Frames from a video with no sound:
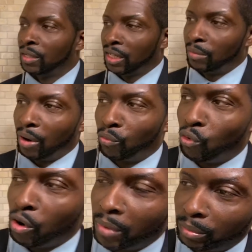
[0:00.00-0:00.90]
and my
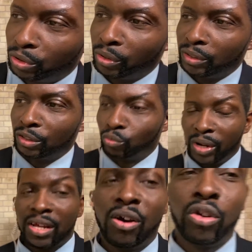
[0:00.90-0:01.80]
warm up jersey is
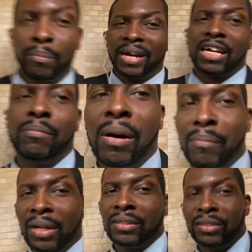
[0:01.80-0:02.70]
way on the back of my
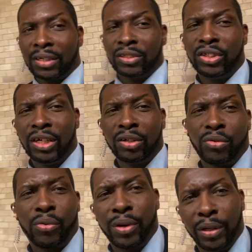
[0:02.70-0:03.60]
motherfucking chair at the
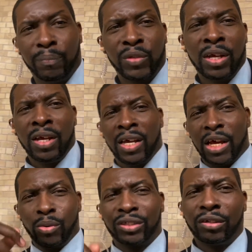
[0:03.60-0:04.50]
crib. Hey,
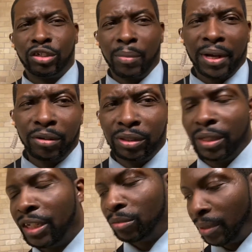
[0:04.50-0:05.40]
what's up to my LC
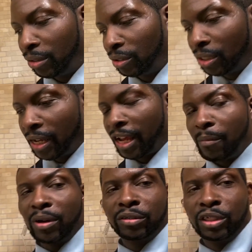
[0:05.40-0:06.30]
Nation, my LC Gang Gang,
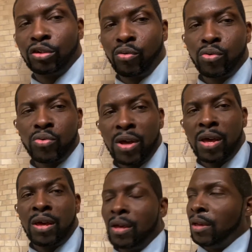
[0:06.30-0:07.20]
my LC crew?
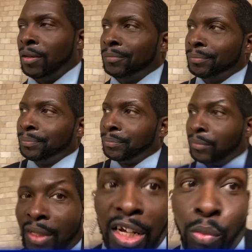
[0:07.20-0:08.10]

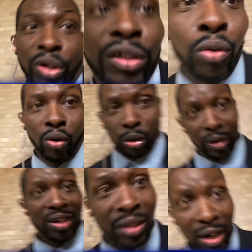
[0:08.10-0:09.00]
Hey, what's going on
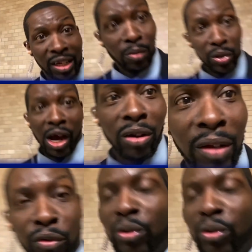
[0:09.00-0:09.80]
out there, man? Well, y'all living we